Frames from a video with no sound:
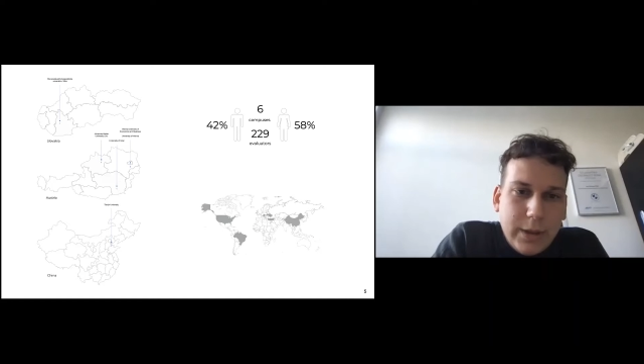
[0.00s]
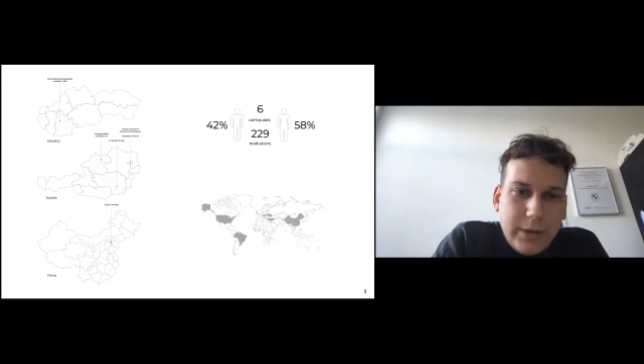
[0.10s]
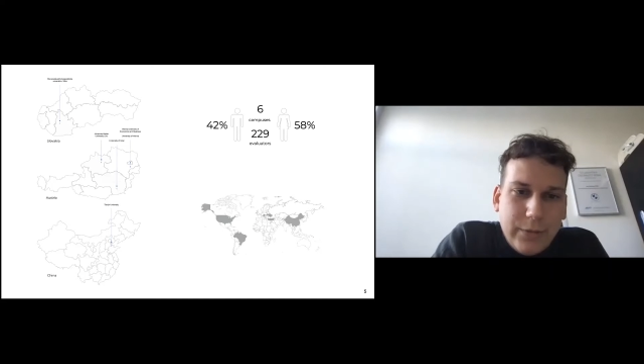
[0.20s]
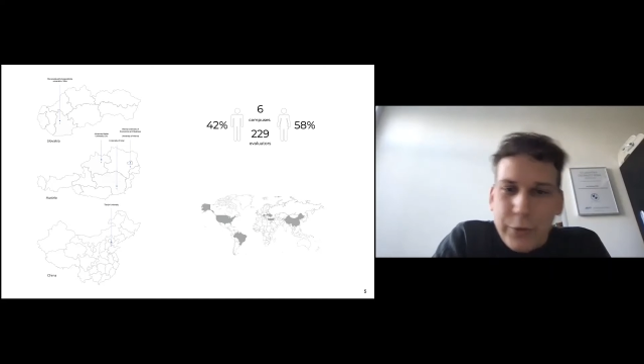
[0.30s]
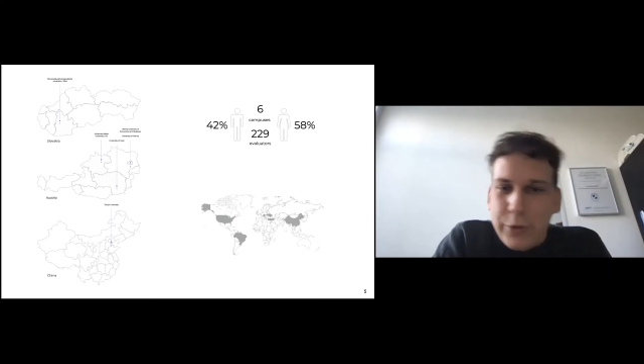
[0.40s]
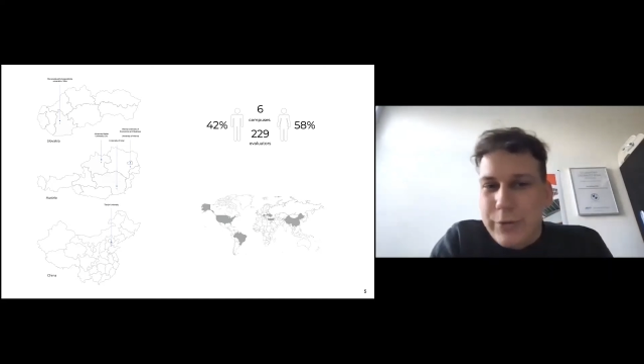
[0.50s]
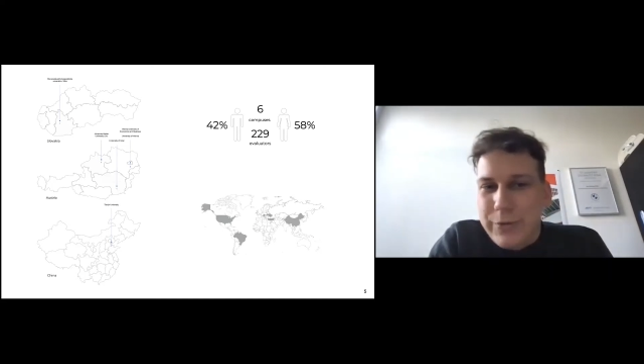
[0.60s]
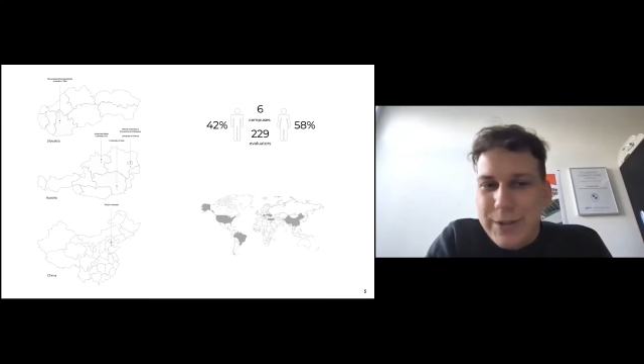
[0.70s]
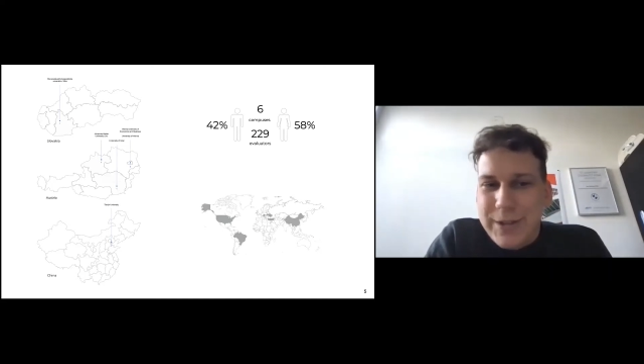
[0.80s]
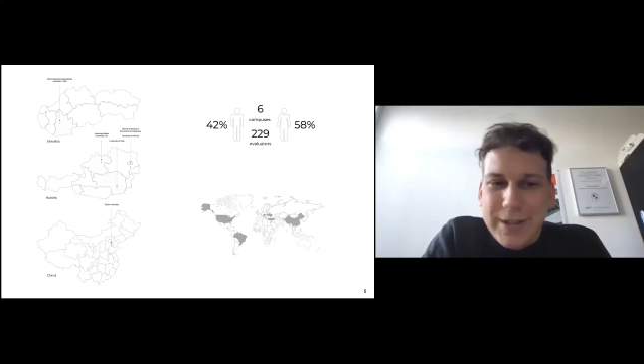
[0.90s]
4
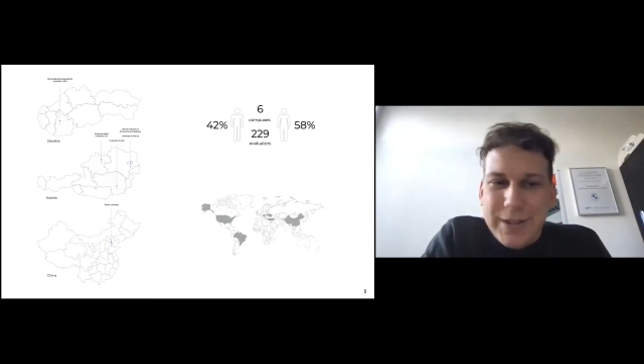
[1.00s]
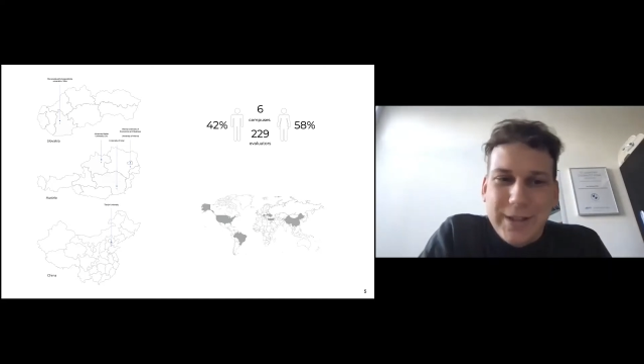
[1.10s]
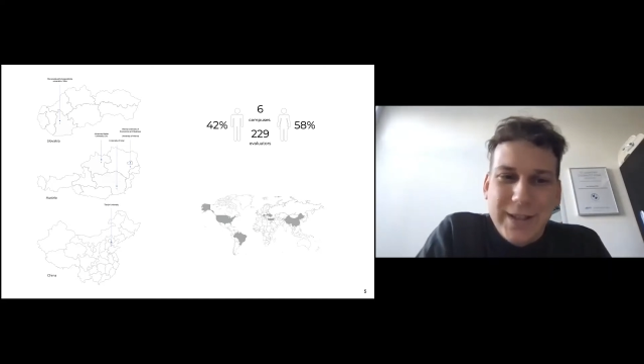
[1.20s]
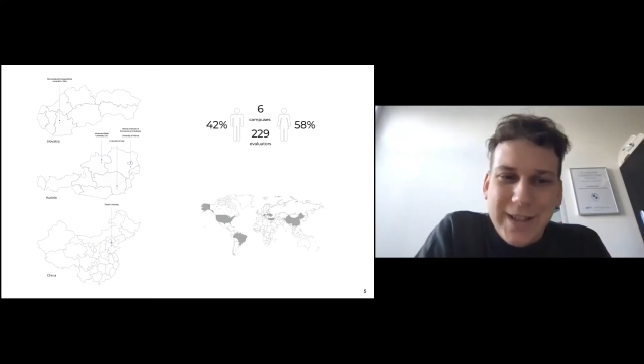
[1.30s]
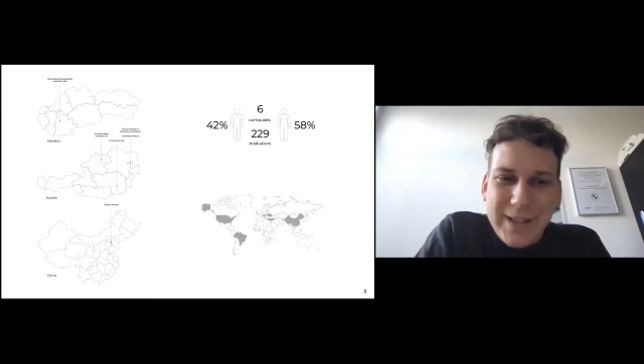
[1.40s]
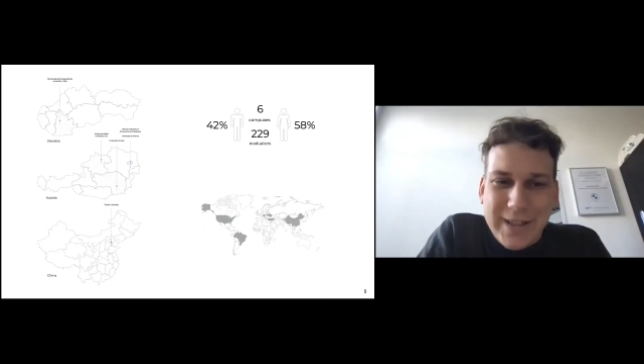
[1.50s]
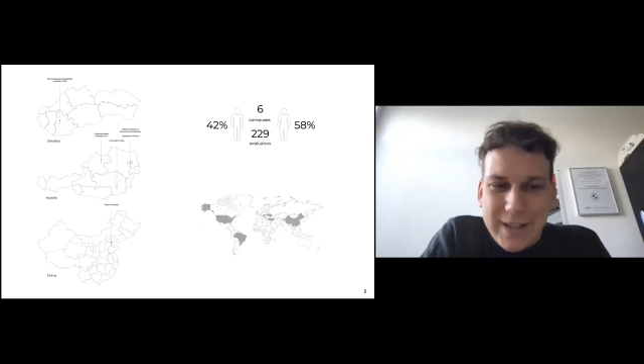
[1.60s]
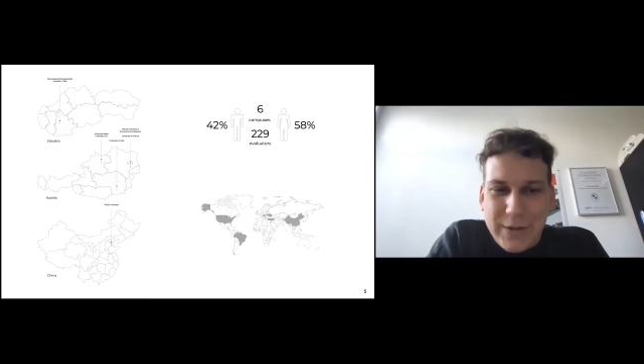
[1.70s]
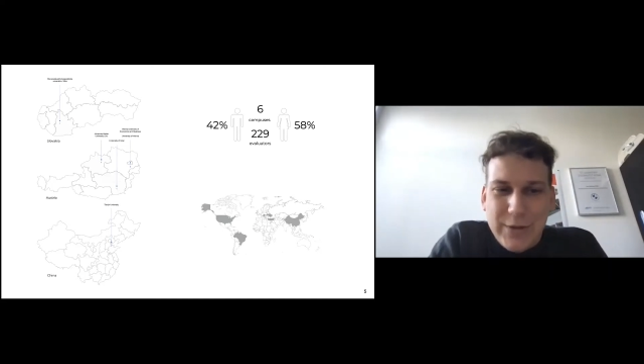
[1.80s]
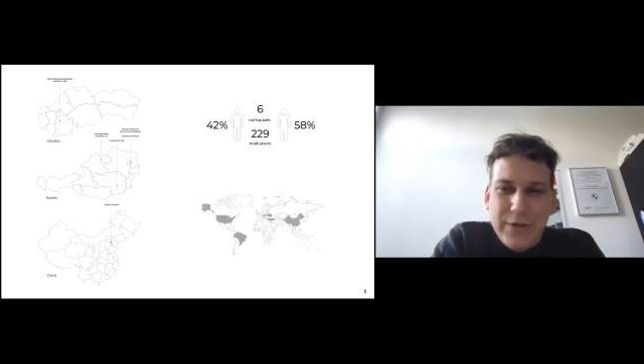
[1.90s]
of the
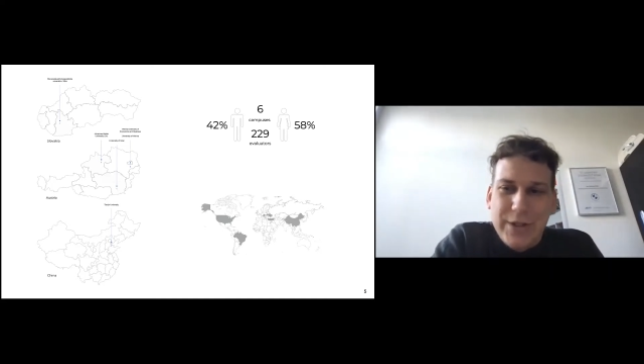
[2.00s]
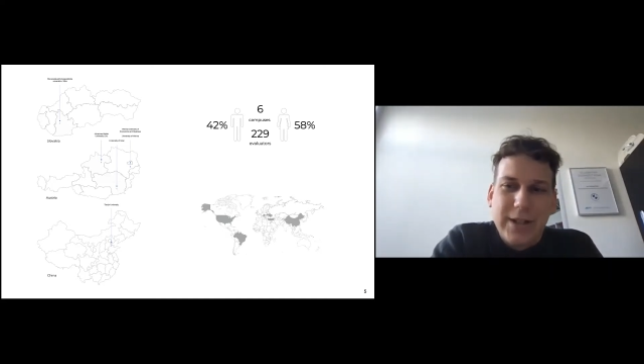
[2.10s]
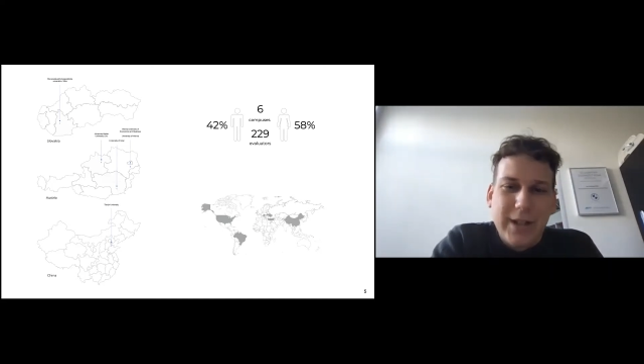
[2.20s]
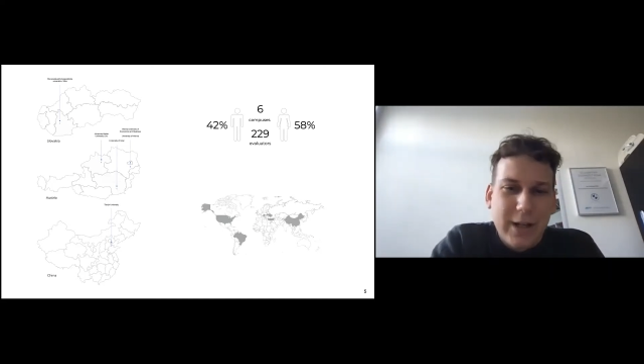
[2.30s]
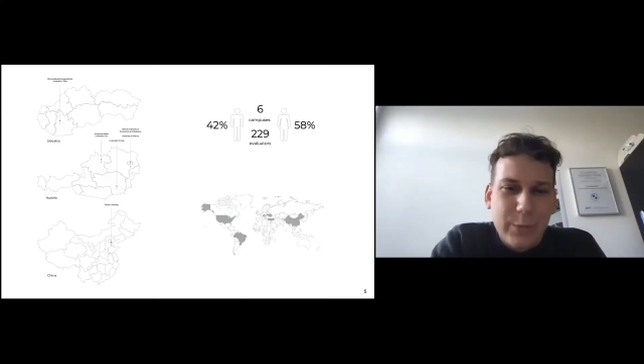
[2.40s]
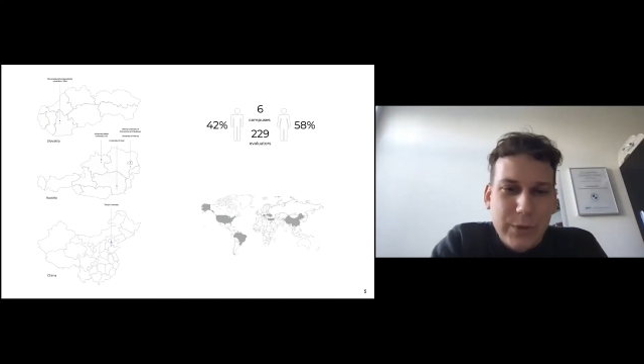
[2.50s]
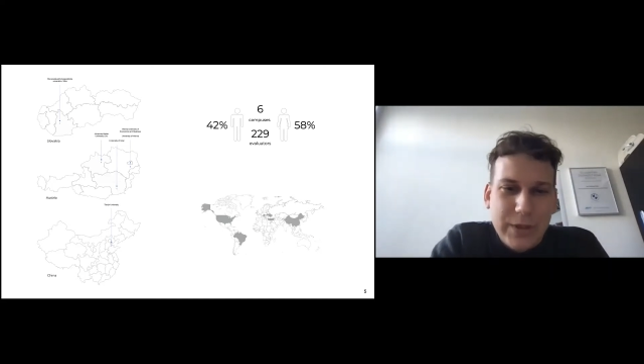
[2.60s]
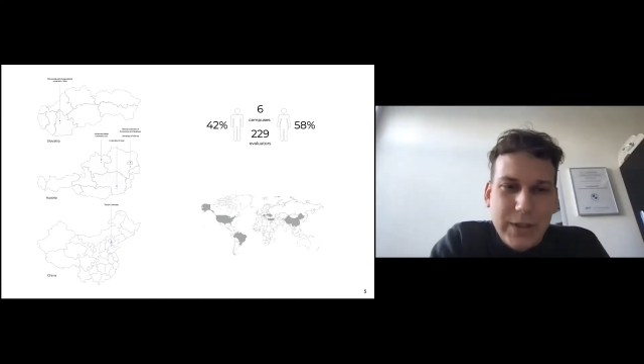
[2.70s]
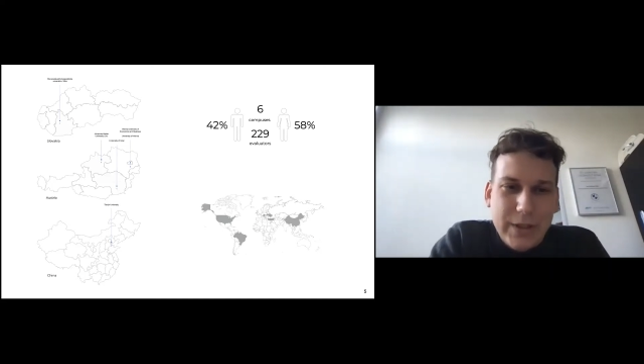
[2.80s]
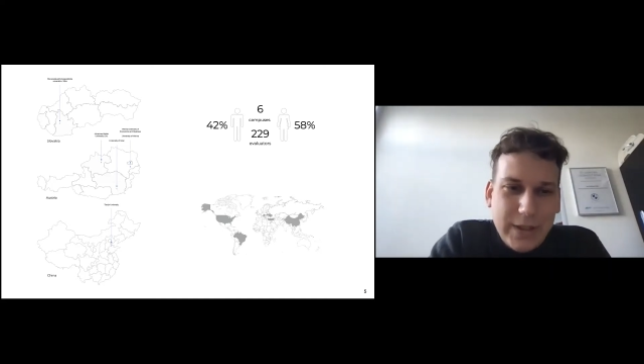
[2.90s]
6 university
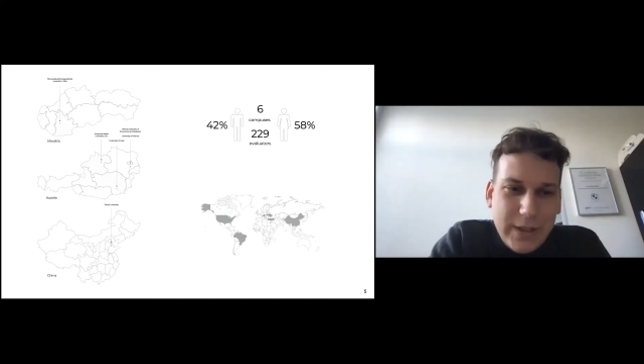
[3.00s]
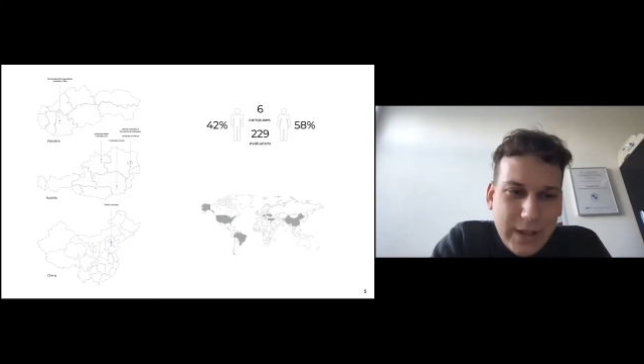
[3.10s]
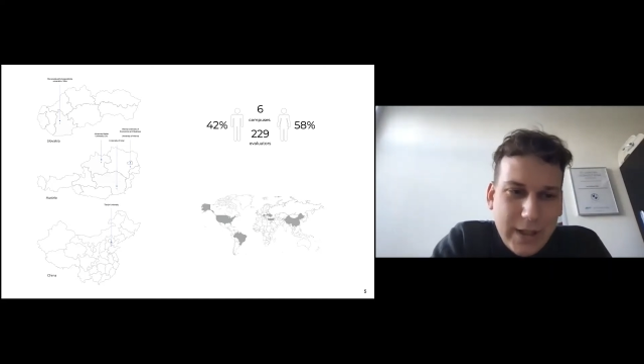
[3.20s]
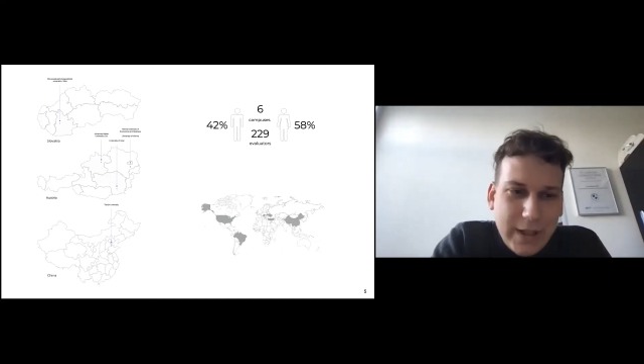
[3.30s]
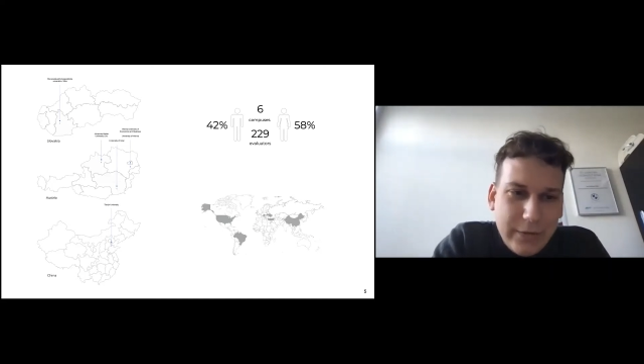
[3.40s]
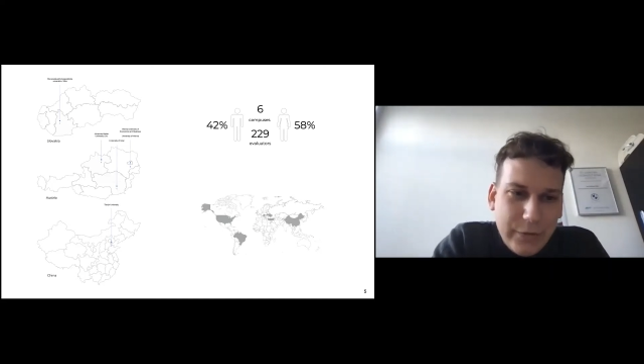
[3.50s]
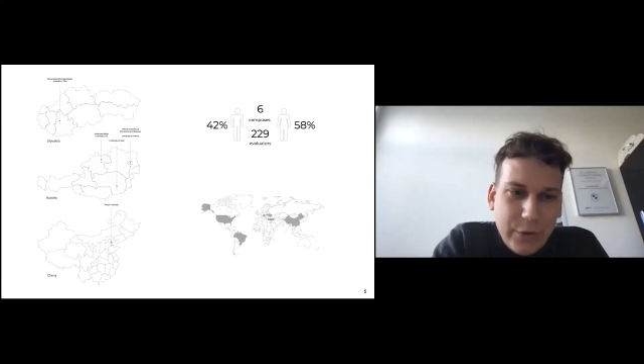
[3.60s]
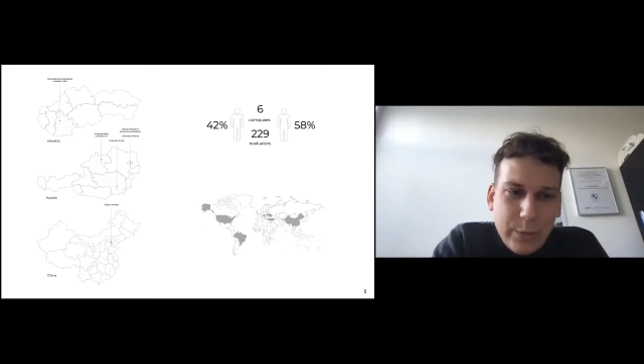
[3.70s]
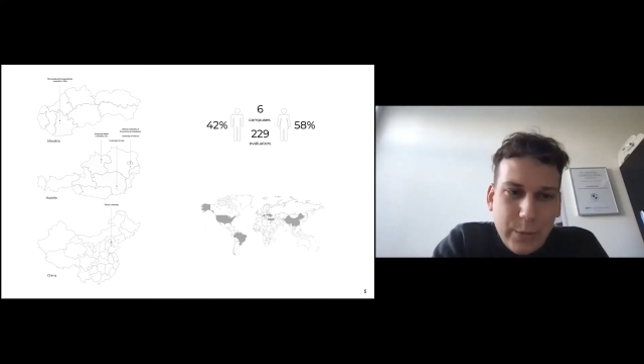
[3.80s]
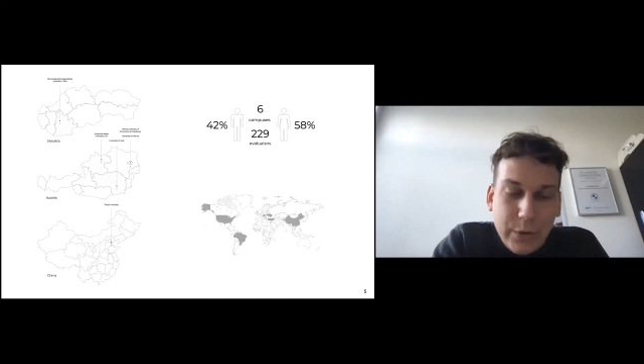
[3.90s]
campuses are
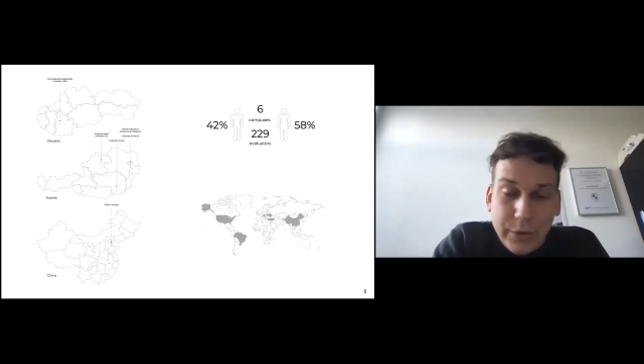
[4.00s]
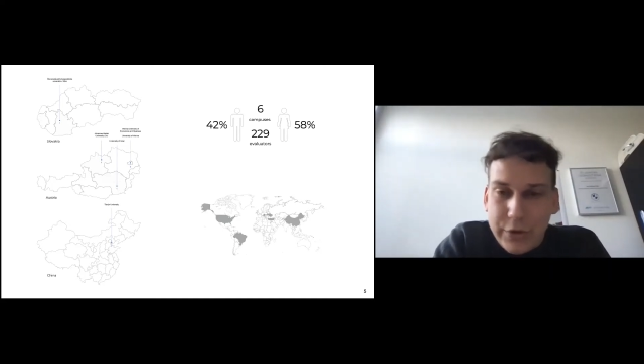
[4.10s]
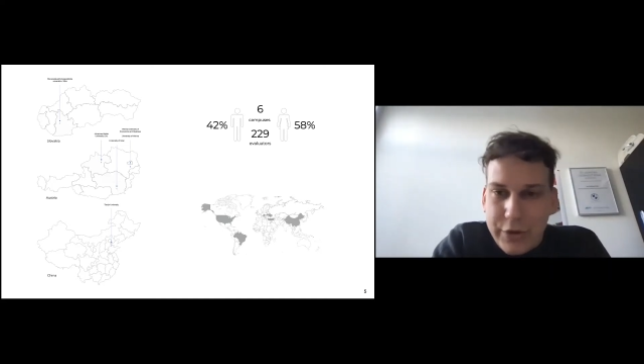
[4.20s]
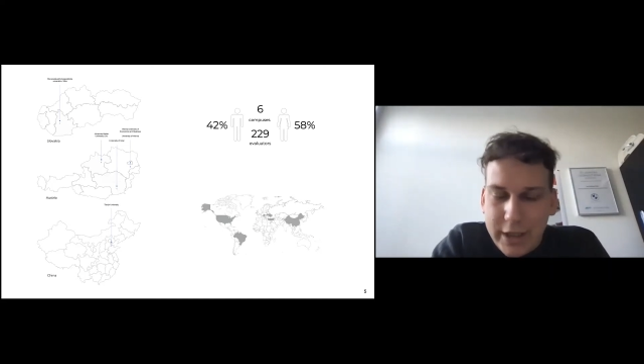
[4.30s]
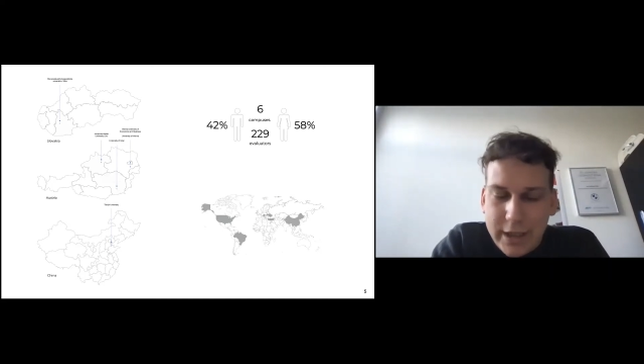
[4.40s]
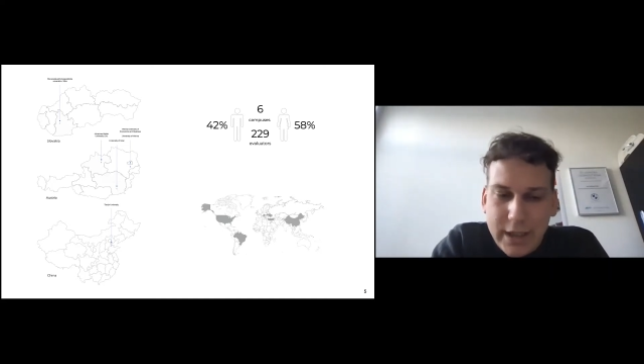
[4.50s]
from Austria.